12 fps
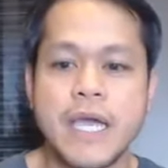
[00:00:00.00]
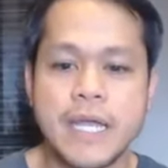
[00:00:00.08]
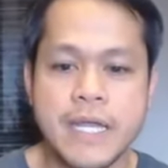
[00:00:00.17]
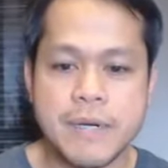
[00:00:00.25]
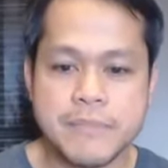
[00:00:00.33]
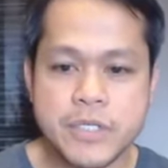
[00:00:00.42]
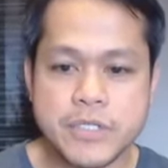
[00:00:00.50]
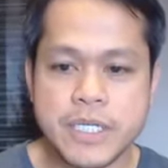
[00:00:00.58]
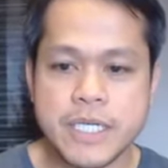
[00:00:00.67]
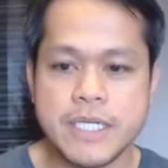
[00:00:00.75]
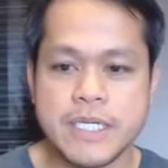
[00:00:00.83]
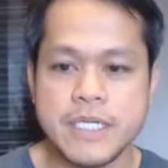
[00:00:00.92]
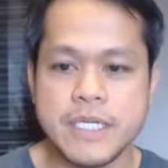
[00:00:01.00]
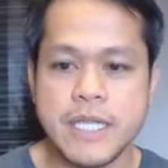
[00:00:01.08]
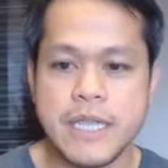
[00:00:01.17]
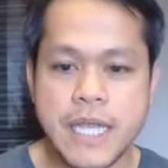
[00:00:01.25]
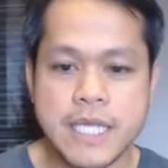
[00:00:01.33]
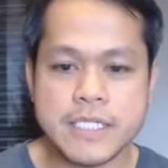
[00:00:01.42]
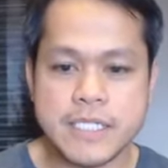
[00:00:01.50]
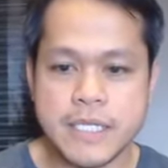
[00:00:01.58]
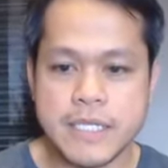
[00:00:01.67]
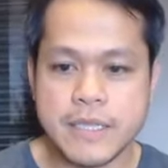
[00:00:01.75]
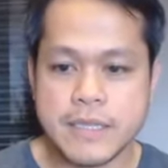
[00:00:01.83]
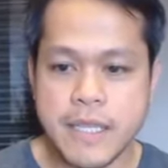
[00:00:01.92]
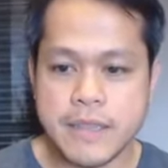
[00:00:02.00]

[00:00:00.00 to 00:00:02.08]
And number 3, lastly,